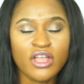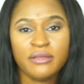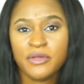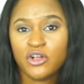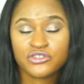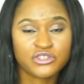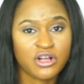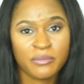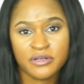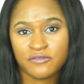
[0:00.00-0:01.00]
It may also
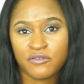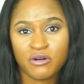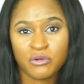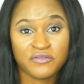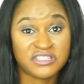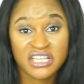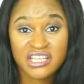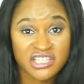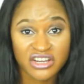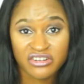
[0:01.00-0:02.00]
come in the form of a
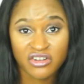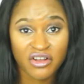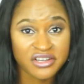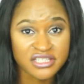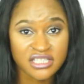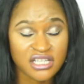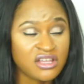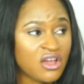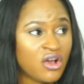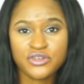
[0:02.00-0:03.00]
secretary, honestly,
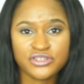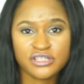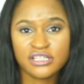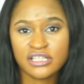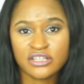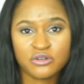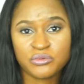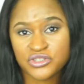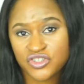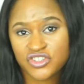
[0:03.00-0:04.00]
using the legal
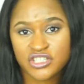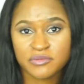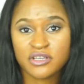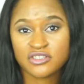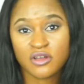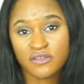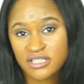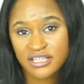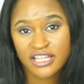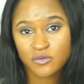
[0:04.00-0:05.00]
positions, because
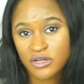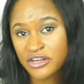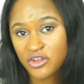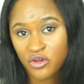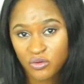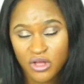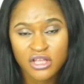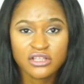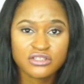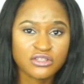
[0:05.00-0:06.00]
obviously that's what I know.
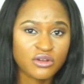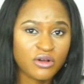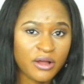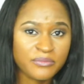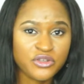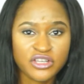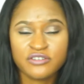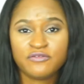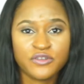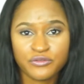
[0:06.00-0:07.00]
So you can
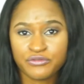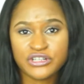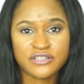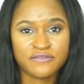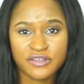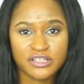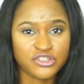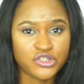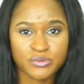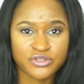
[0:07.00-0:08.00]
feel free to fill in
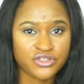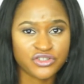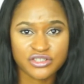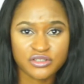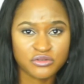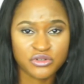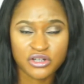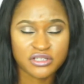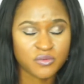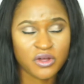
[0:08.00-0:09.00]
those positions, you know,
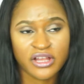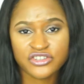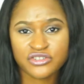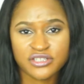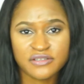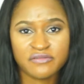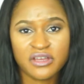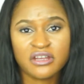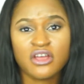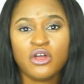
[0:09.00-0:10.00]
as well as you see fit.